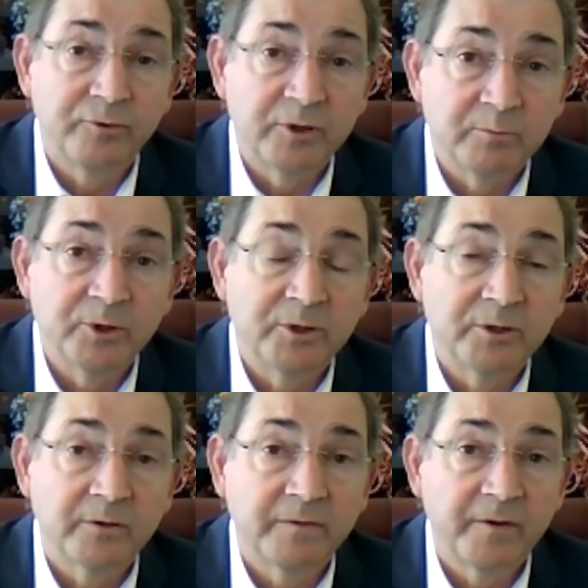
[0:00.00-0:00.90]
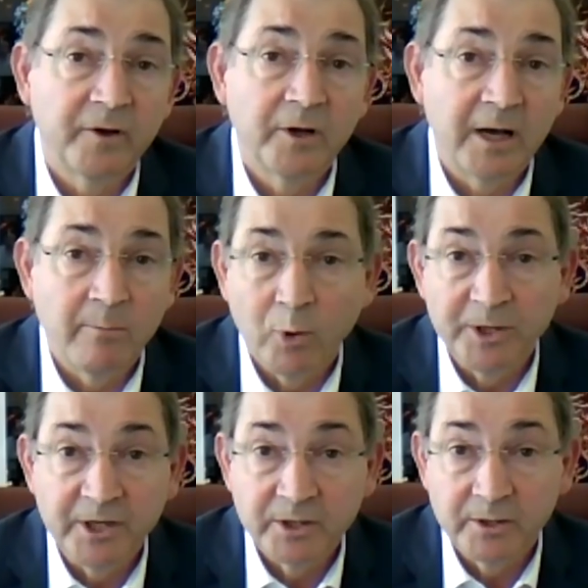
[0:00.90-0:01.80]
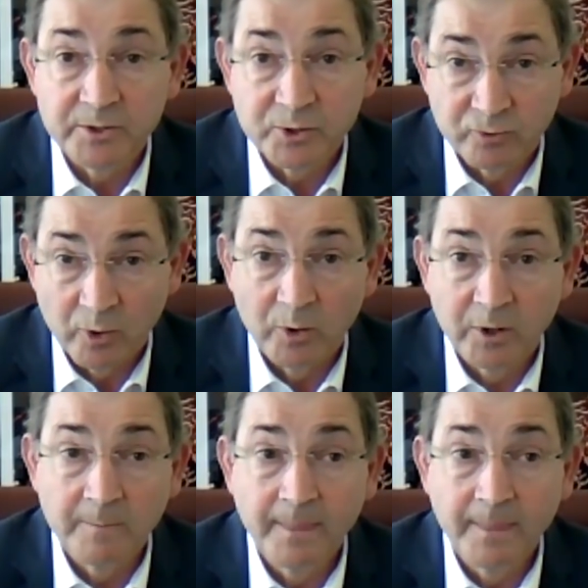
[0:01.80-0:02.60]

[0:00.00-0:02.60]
treatment of embolic stroke.